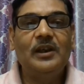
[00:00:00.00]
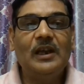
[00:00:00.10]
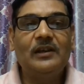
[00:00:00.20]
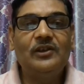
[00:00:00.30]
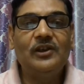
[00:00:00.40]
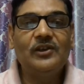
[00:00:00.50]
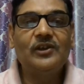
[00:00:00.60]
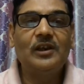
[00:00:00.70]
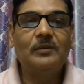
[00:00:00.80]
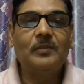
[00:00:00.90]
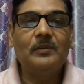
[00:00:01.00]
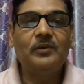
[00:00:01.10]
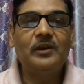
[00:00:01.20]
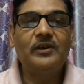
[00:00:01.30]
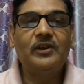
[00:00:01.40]
existing
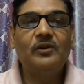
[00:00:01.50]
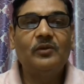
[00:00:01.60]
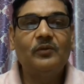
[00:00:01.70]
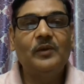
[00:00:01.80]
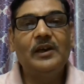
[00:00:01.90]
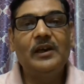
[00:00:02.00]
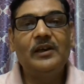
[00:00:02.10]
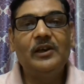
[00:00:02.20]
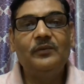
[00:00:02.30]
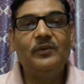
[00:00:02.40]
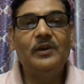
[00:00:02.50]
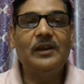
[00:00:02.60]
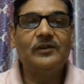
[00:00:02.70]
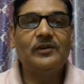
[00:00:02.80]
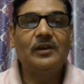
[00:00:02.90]
population will get
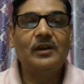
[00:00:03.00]
influenced.